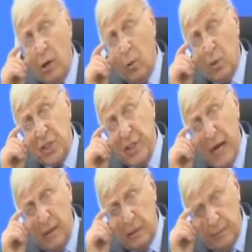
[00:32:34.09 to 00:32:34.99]
Now, it was
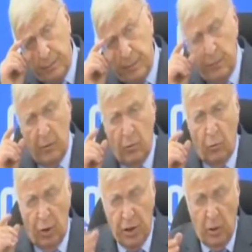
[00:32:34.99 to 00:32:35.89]
not
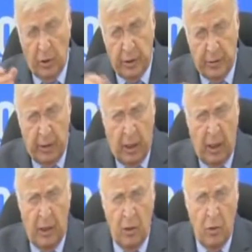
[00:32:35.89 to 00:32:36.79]
Roy Doliner
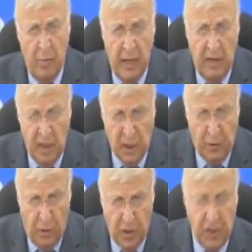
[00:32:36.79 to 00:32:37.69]
and I who made
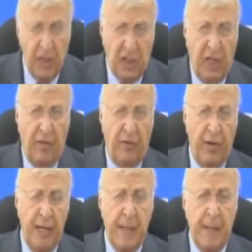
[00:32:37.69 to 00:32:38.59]
this first
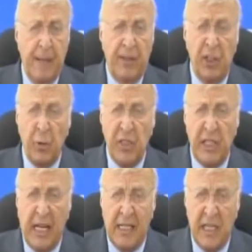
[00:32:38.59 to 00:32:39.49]
discovery. This
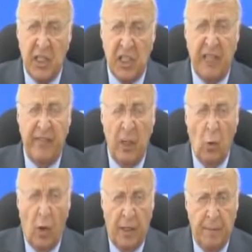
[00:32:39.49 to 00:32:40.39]
was in
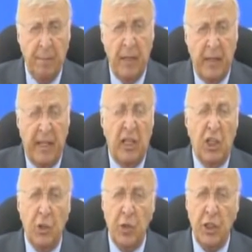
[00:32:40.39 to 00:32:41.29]
1971 that
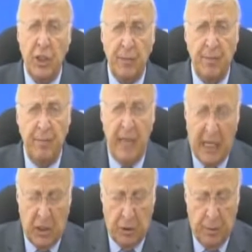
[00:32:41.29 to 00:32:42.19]
a Jewish
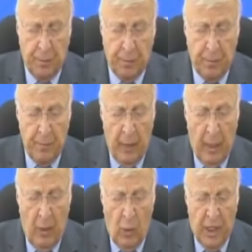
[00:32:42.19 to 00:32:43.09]
doctor
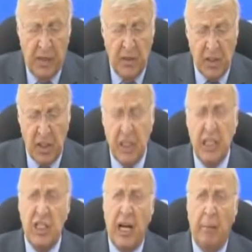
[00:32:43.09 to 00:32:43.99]
went into the
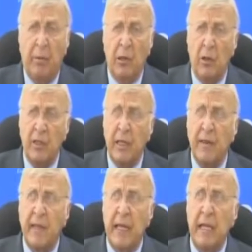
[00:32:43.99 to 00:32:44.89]
Sistine Chapel, looked
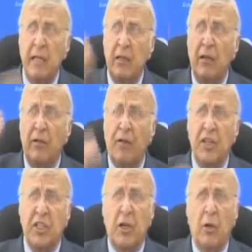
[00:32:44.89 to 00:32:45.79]
at the
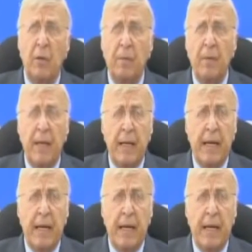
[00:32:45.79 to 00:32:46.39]
fresco,